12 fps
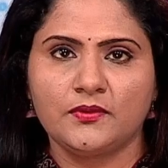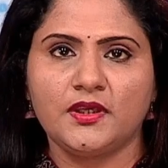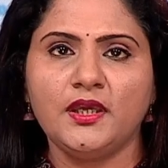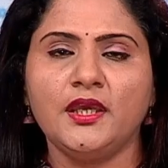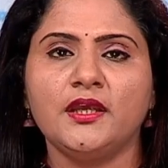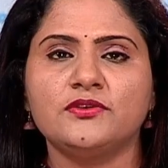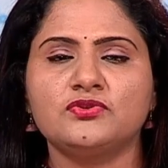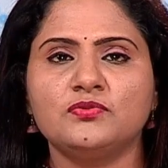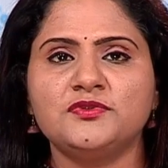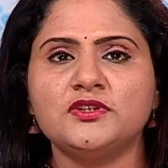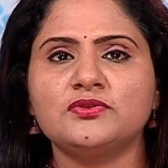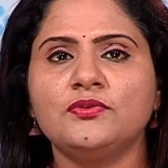Okay. So, I am
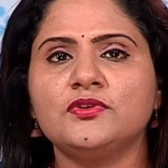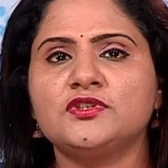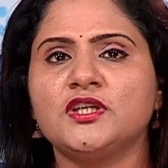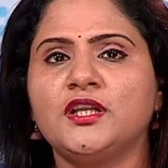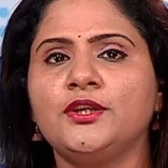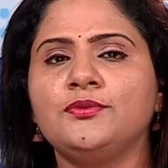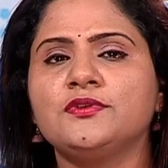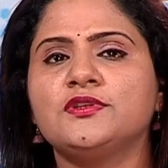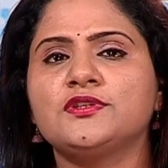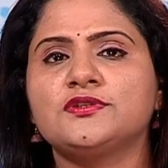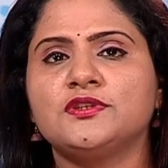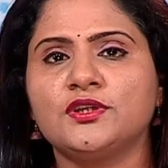just going to tell you the
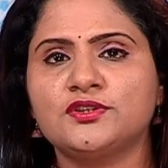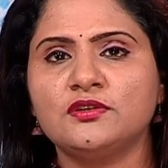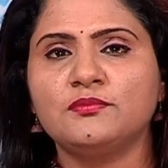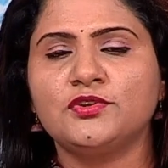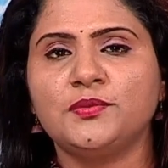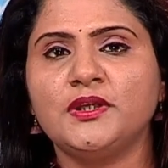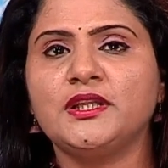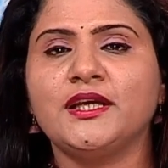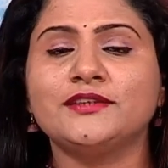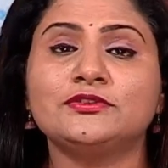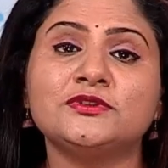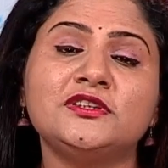distinction between
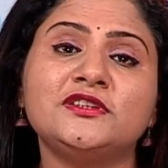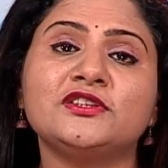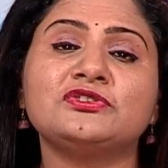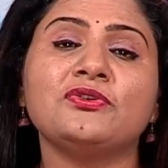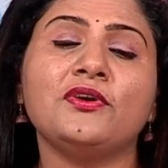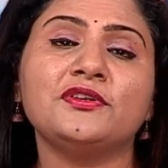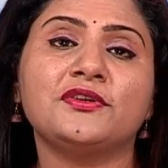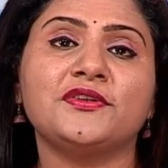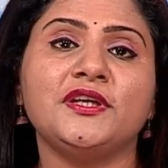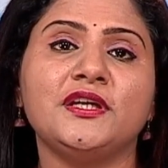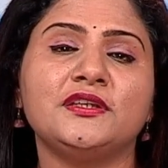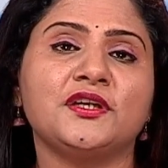that so that it does not
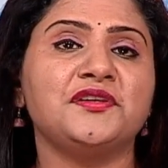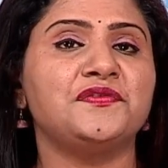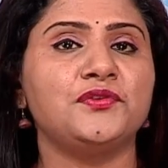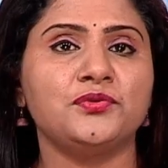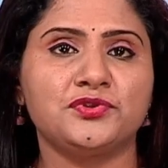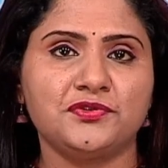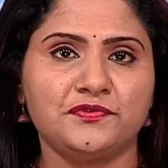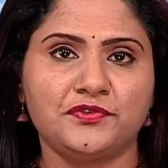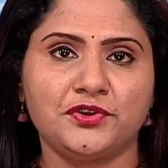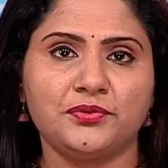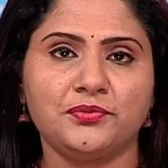create a confusion for you.